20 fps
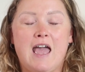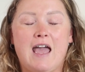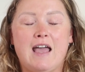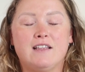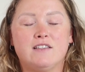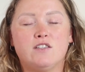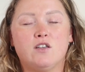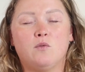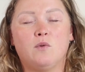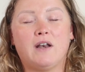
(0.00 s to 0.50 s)

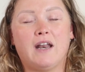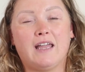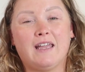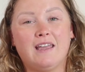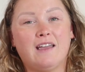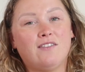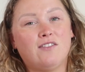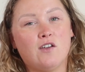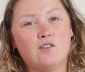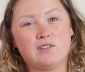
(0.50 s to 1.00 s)
And so when I
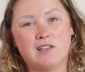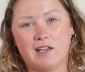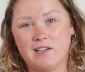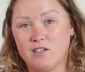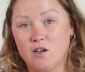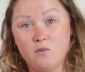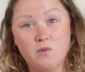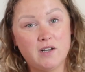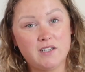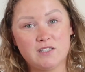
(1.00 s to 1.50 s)
get those, I
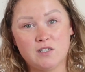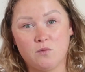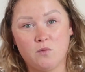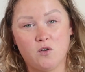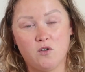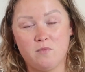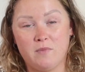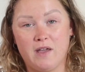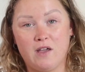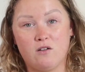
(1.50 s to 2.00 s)
don't want it to
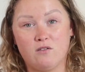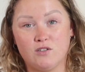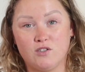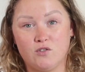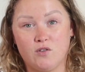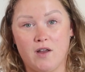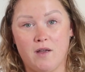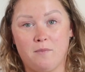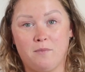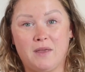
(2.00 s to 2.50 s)
ruin my whole
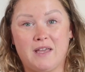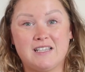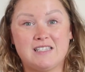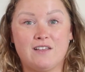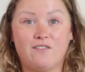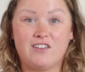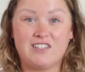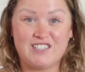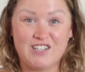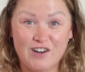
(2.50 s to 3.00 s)
trip, because
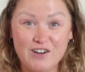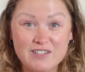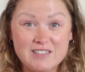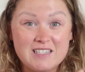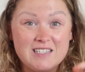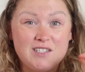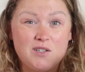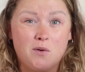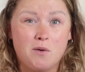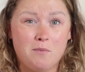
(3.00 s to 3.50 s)
if it turns
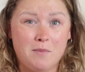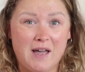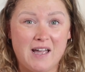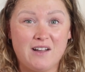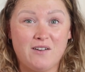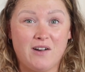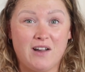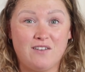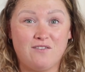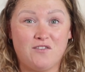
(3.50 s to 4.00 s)
into a
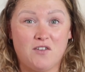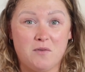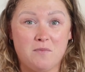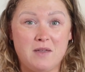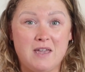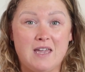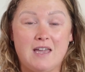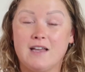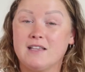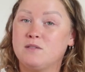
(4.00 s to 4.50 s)
migraine for
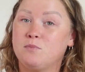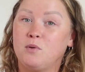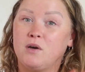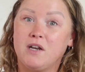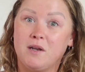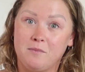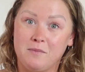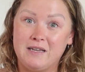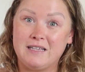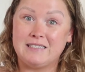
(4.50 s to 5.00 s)
me, it's
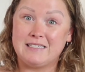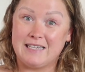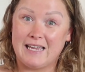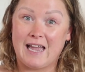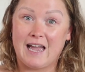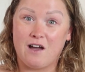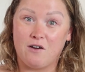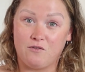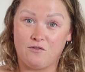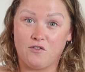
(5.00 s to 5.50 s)
putting me
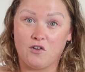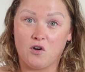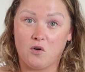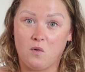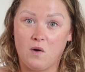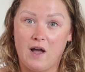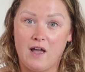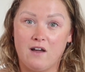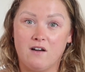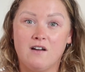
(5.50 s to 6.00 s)
down for a
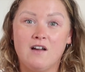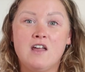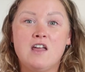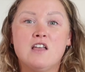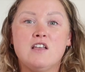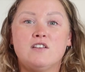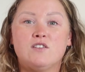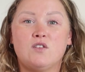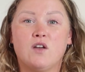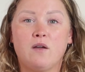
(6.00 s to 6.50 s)
while.
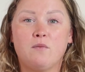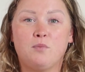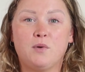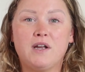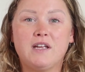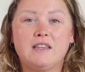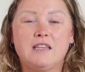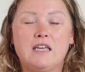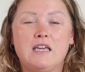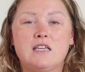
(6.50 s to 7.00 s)
So I
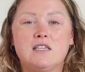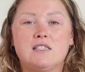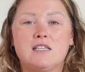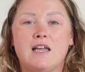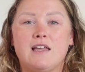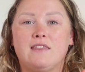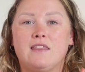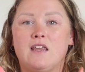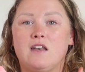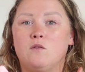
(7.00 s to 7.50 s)
bring these,
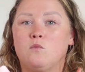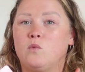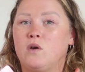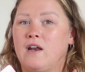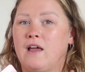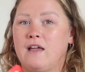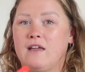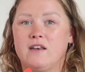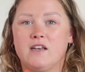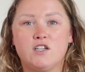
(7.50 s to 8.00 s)
and then when
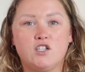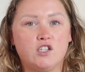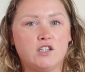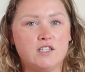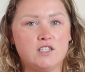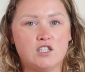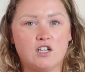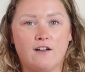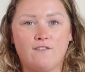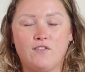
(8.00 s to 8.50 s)
I initially
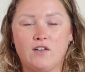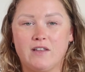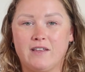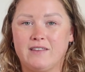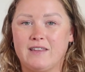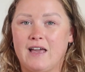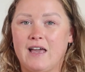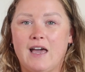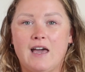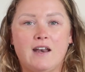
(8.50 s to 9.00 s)
start feeling
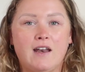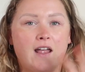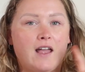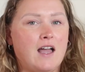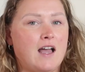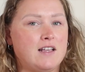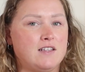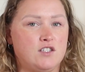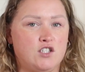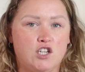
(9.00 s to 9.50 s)
that
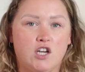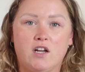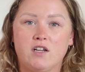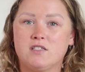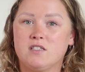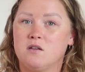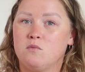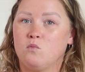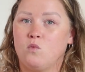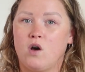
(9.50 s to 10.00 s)
headache, I chug
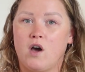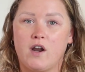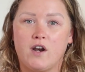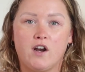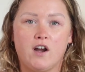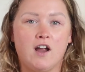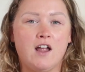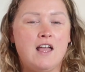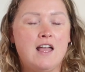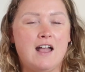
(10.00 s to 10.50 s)
some
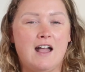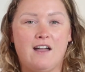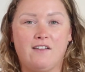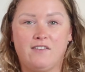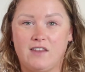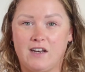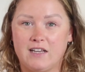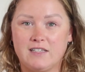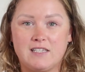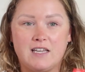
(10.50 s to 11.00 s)
water and
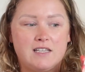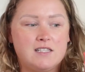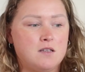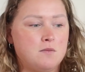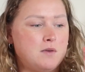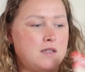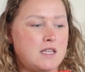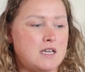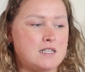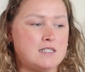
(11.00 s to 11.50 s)
then I take some
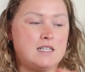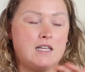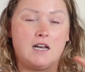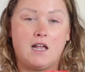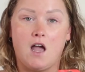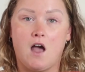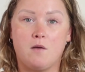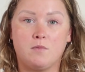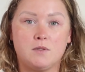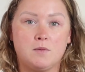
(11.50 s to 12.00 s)
of this and it
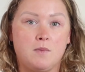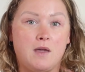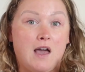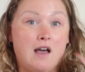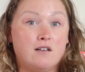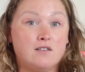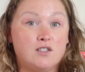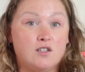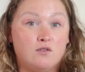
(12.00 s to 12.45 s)
helps me out.